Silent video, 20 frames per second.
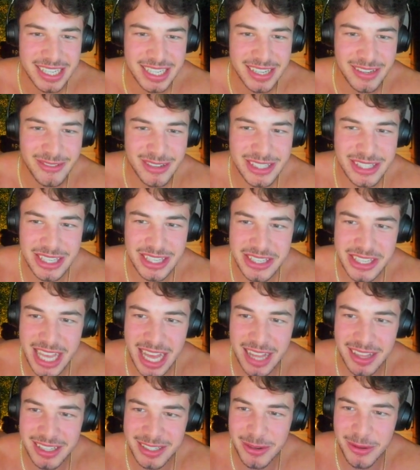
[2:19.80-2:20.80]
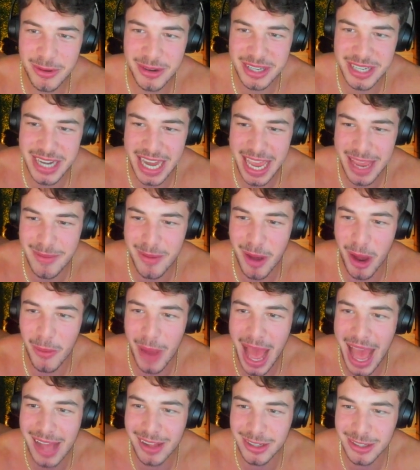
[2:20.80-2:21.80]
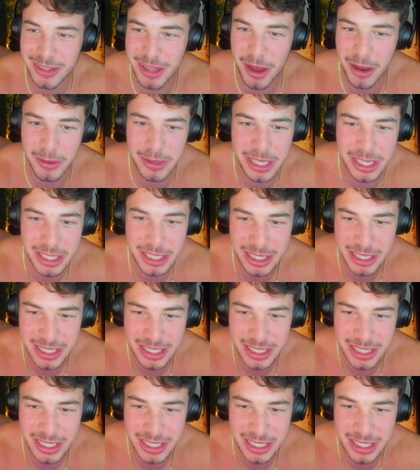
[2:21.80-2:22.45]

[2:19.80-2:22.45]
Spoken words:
What's the Skeletor's name? Oh, hell no.